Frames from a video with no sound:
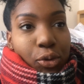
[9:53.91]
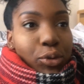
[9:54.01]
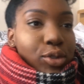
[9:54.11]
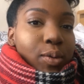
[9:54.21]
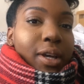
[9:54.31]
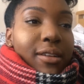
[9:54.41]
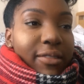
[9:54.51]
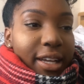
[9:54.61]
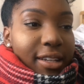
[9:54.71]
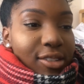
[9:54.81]
You're doing an
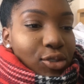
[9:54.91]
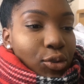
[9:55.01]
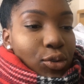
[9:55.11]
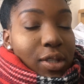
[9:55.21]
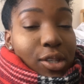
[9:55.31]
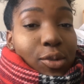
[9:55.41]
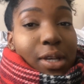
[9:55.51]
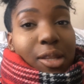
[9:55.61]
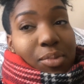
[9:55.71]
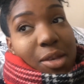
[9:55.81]
event, so you need to go
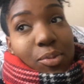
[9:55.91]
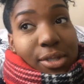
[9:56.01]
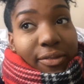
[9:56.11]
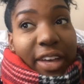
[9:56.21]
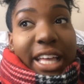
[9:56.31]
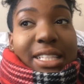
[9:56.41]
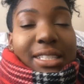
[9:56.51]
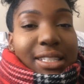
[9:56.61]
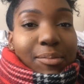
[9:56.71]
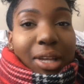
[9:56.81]
to other people's
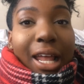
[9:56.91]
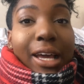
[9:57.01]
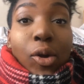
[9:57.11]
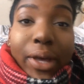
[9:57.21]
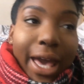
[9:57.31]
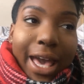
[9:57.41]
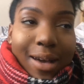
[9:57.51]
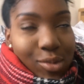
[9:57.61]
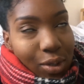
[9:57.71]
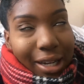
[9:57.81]
events and be like, oh yeah,
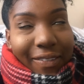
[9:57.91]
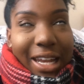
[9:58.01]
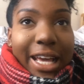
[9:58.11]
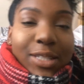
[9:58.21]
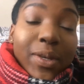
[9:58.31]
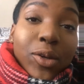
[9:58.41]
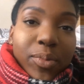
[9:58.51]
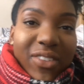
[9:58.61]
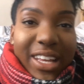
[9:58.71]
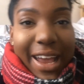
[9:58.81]
hey, I'm doing an event next week.
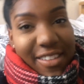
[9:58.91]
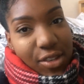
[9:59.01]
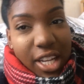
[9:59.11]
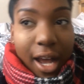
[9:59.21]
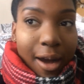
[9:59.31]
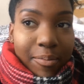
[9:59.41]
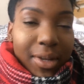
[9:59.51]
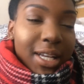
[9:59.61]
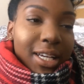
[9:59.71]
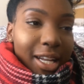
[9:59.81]
It'd be really great if you could
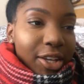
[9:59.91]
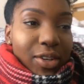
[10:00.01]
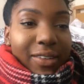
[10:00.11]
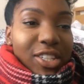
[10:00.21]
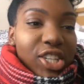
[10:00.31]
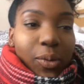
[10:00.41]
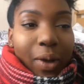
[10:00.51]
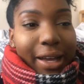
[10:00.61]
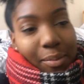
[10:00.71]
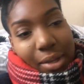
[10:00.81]
come. Like, you have to
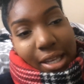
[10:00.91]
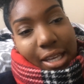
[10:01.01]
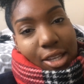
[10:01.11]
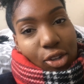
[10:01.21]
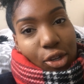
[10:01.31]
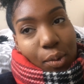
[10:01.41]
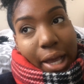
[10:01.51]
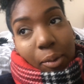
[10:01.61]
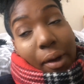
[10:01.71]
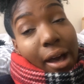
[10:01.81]
chinwag a bit, you know,
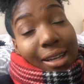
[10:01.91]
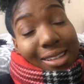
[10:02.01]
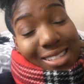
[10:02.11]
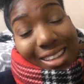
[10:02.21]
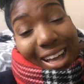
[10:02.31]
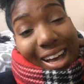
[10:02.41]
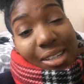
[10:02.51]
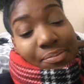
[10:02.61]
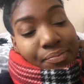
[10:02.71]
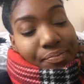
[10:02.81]
network, this and that.